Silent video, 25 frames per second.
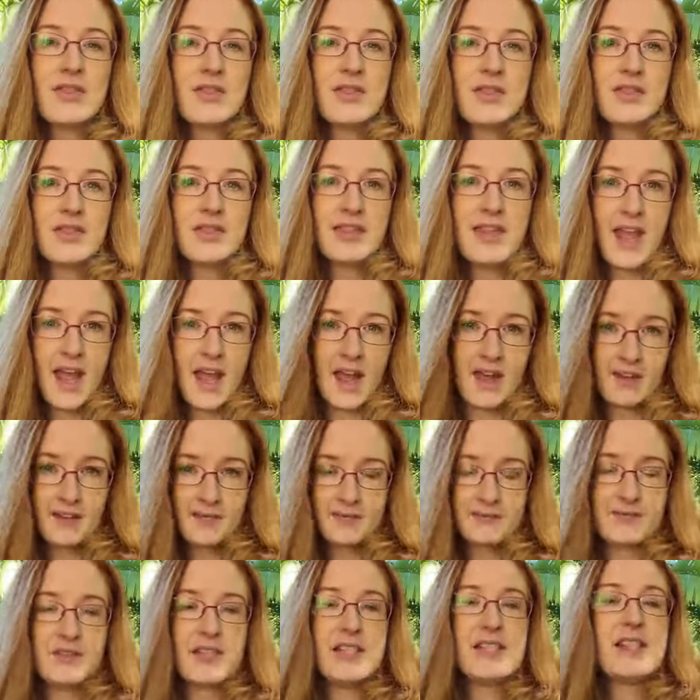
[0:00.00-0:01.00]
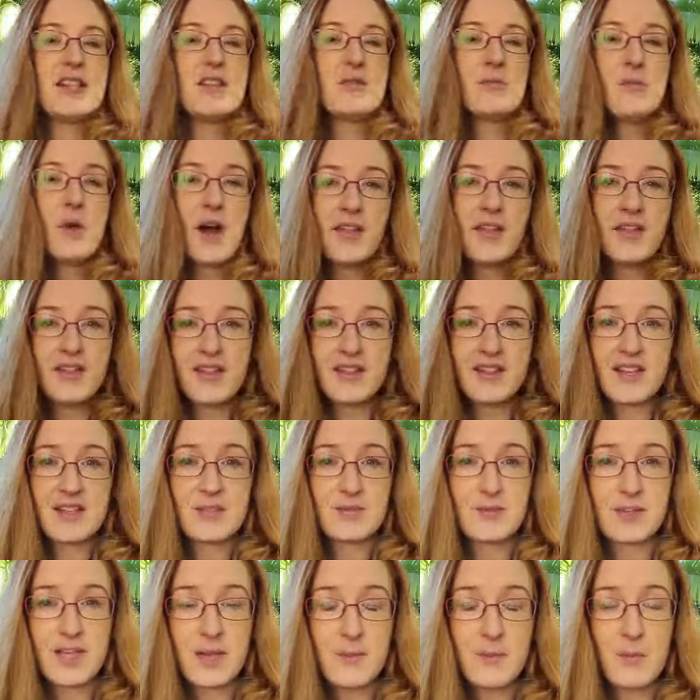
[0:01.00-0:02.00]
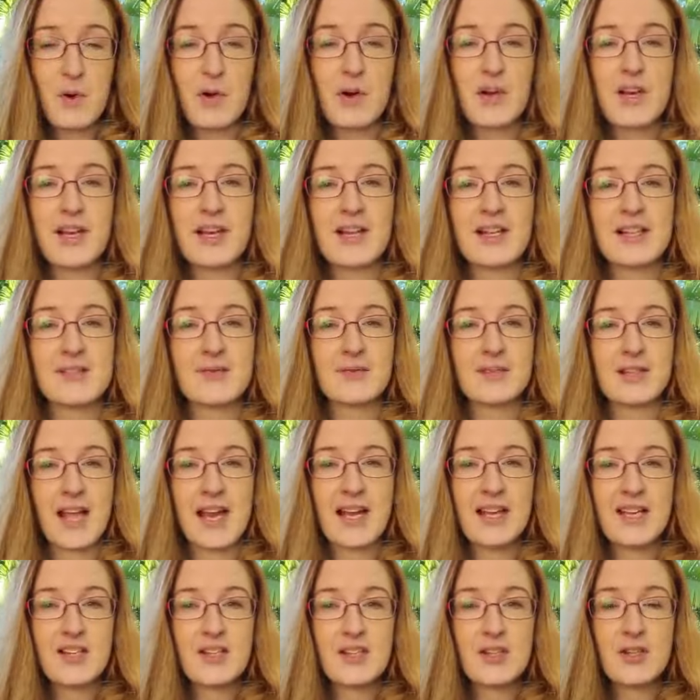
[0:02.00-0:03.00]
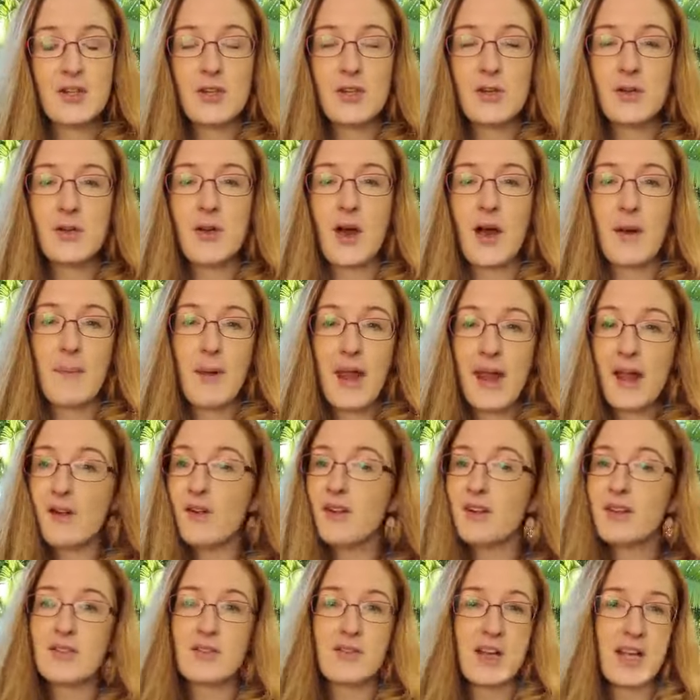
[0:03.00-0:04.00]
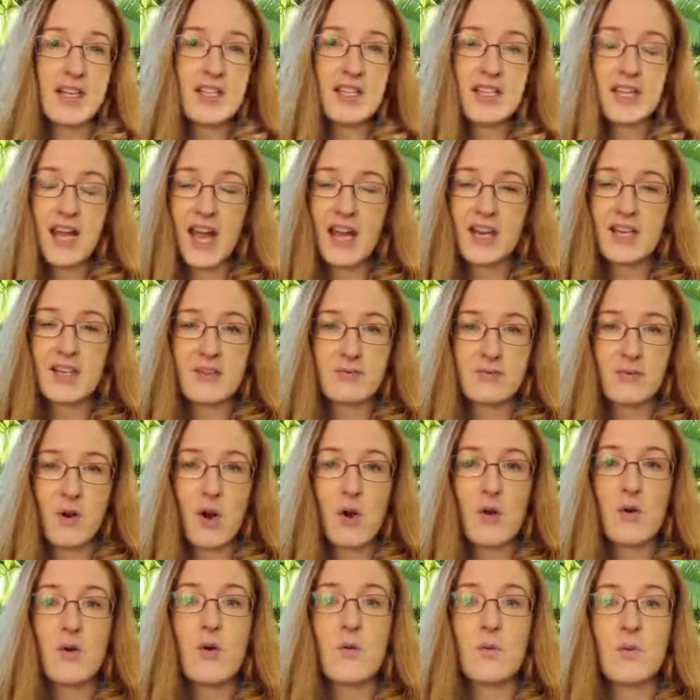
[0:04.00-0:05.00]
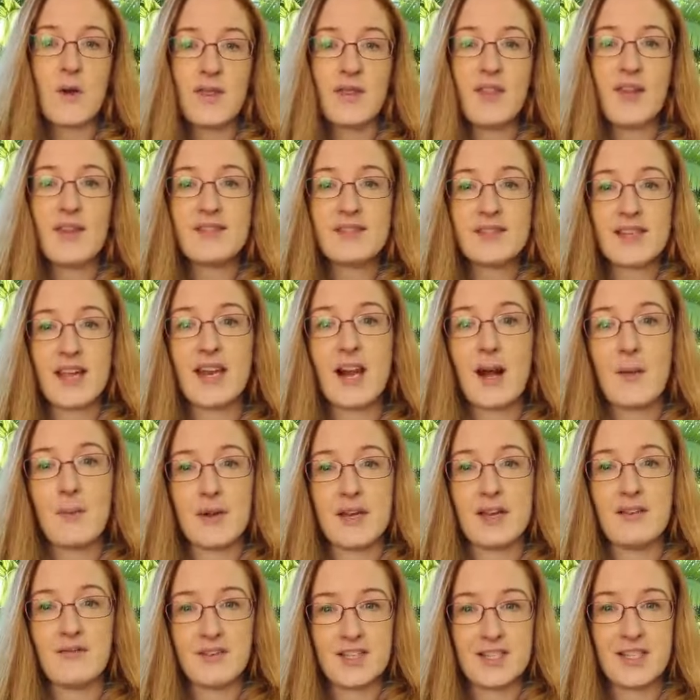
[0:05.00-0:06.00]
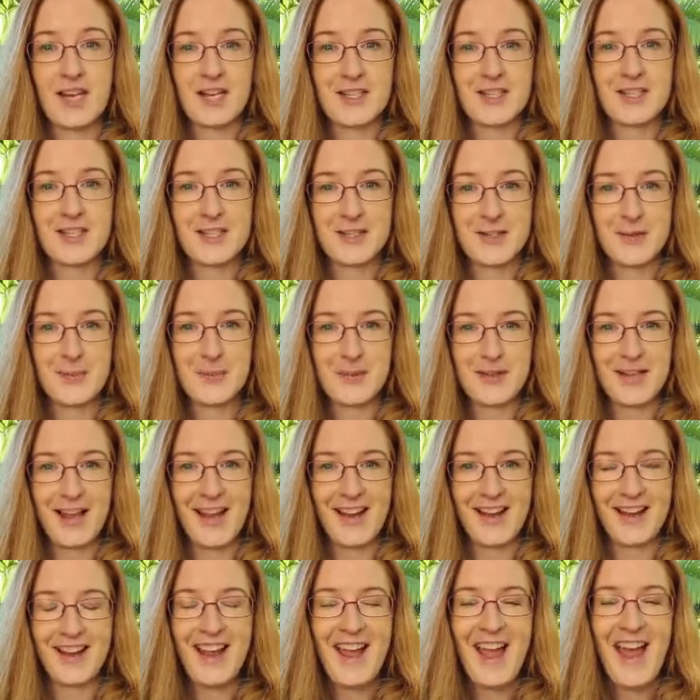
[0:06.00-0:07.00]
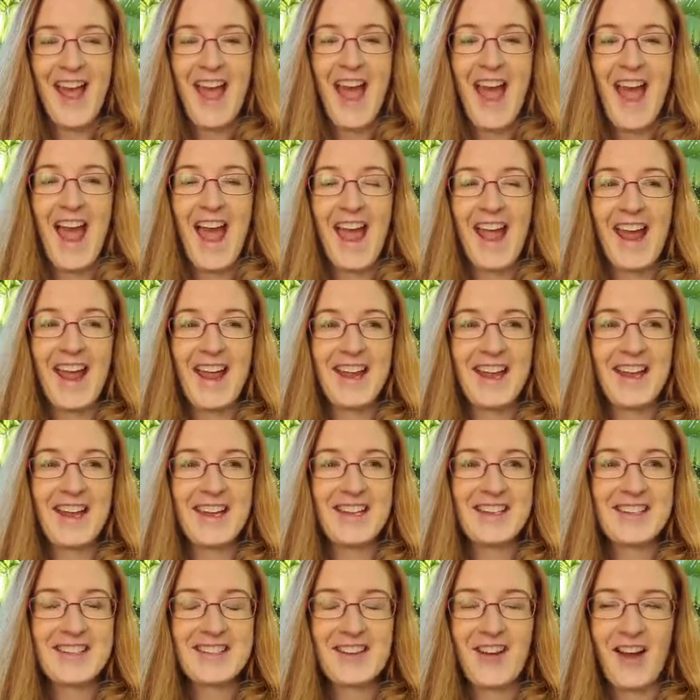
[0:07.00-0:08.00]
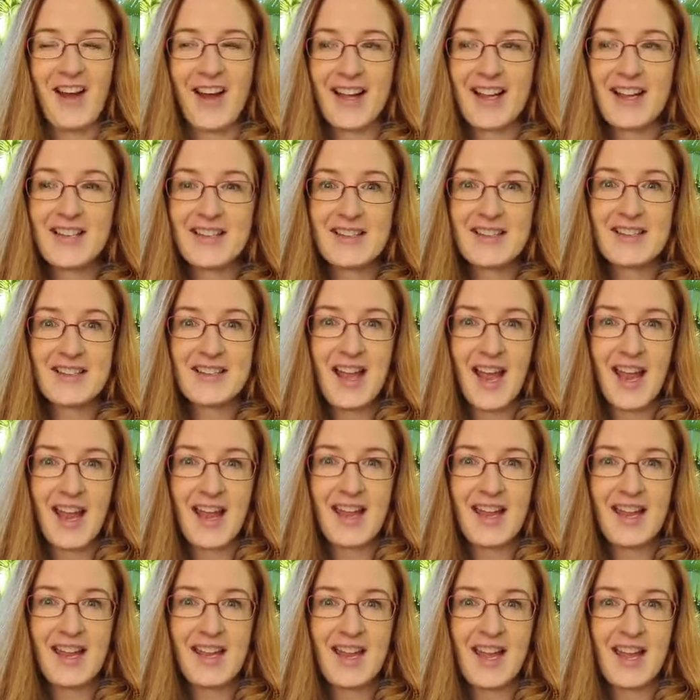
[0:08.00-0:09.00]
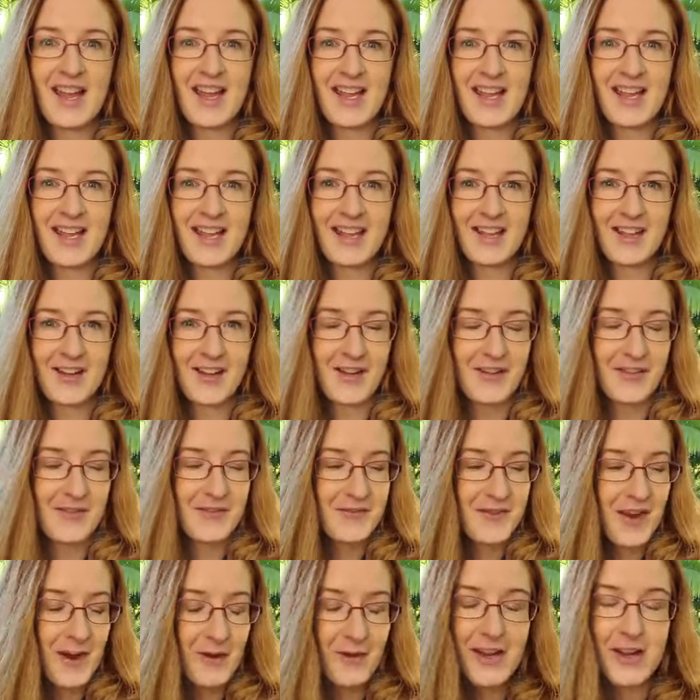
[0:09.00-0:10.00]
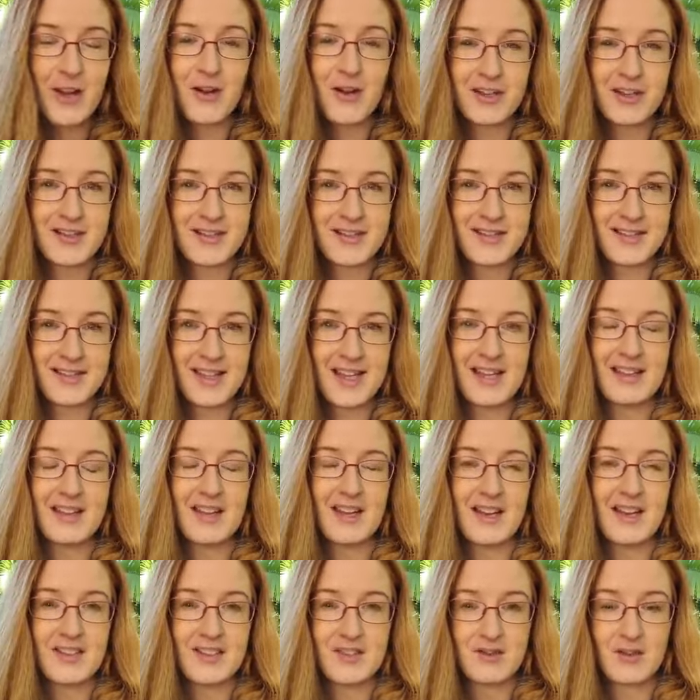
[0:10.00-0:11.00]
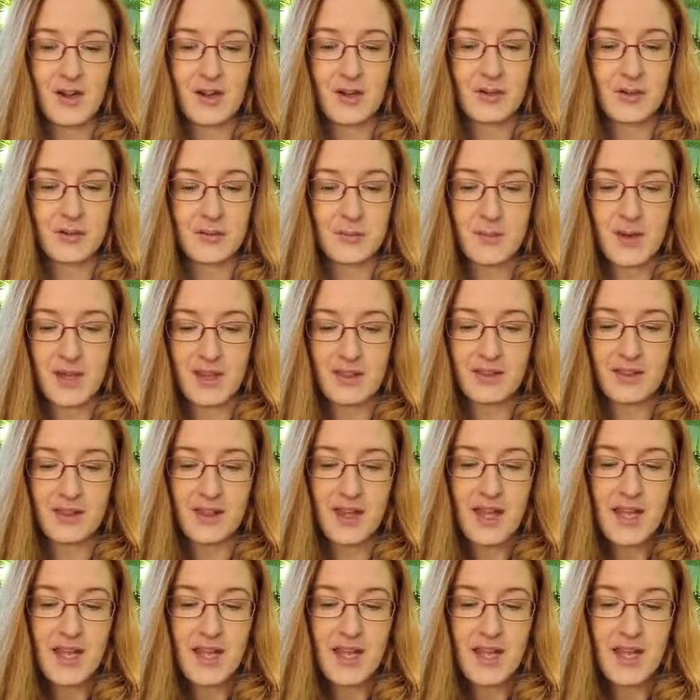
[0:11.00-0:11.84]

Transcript: Now, this is one thing that's really important. It's related to a parent's or educator's role when they've set up an invitation to play. And I can say very honestly that I struggled with